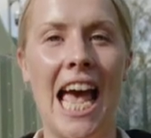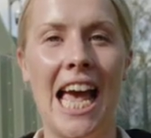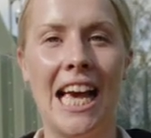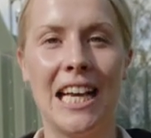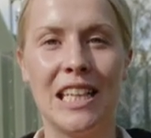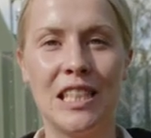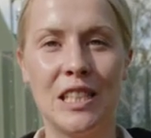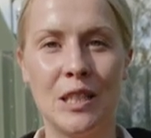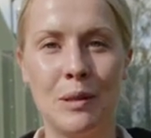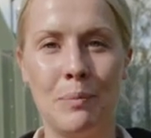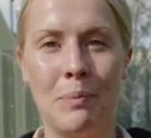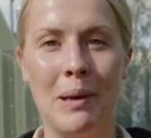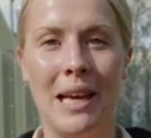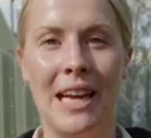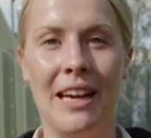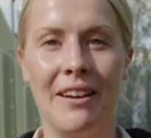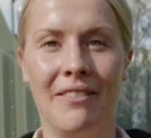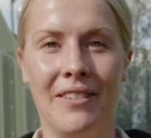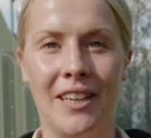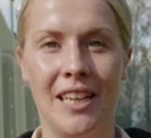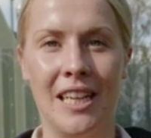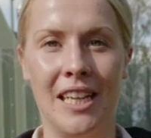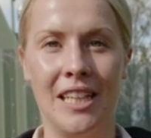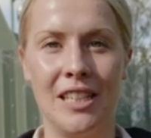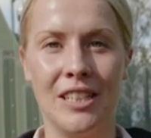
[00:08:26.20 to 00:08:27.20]

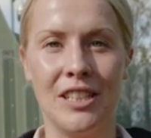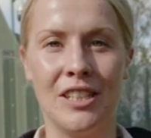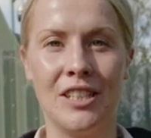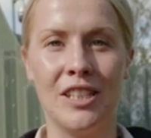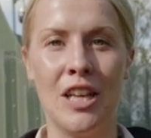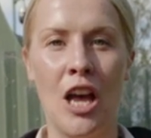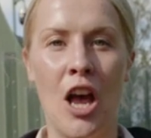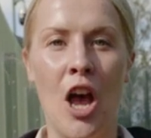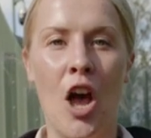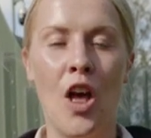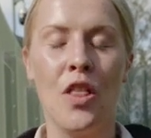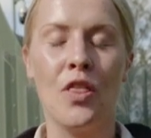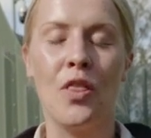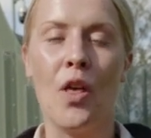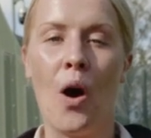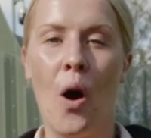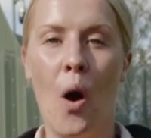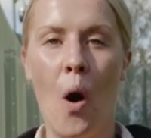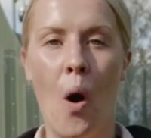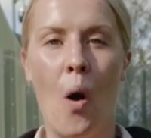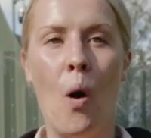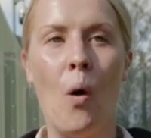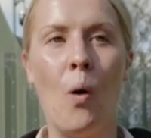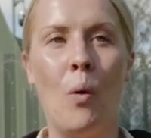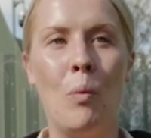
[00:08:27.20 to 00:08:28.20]
experience the
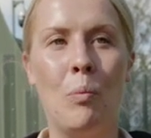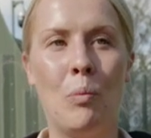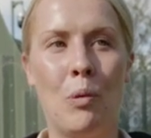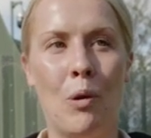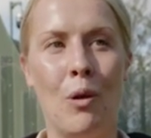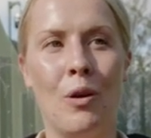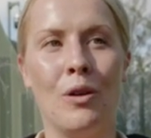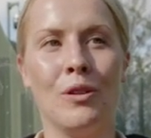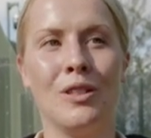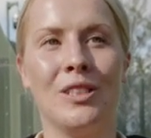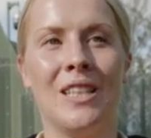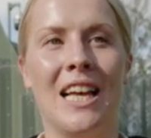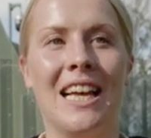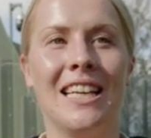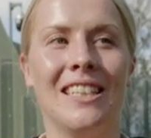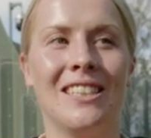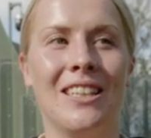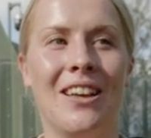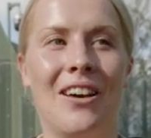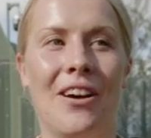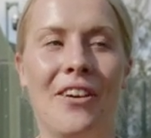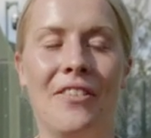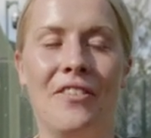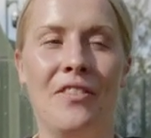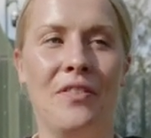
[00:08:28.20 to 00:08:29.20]
whole process
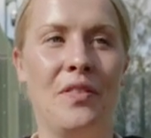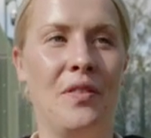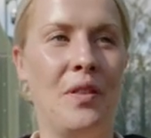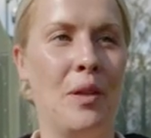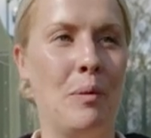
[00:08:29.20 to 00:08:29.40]
of